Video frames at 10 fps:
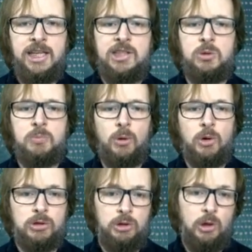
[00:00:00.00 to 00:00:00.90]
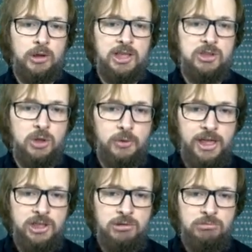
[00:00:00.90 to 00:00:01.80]
It supports local
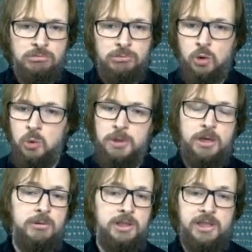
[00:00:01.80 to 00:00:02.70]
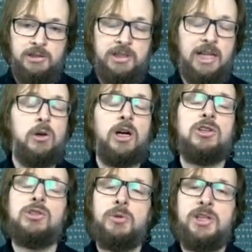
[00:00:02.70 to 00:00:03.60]
storage, could be that
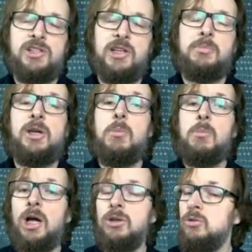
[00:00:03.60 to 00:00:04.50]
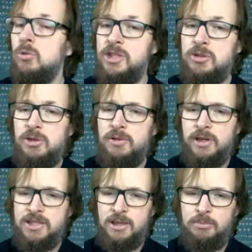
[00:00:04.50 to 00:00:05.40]
local storage can be a mount to S3,
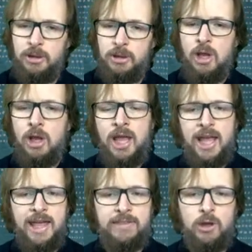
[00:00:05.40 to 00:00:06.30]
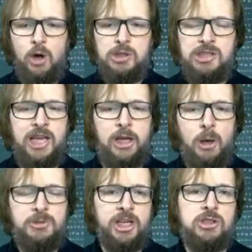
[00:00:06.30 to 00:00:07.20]
for example, and OCI
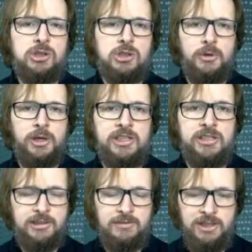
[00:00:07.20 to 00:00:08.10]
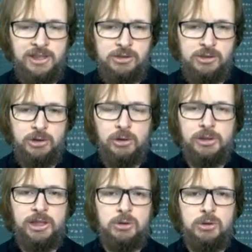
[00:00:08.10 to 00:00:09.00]
object storage natively. So
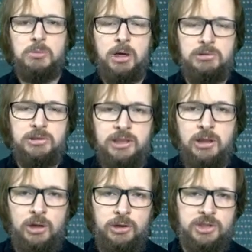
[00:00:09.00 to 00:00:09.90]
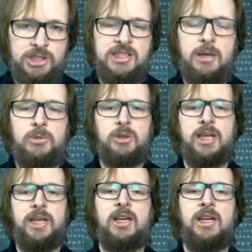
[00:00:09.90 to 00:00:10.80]
no need to mount it on your system. You
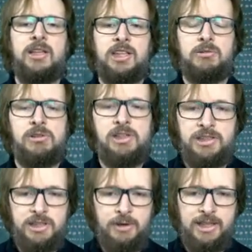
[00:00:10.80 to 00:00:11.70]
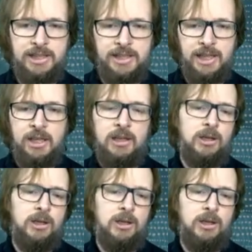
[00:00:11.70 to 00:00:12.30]
can directly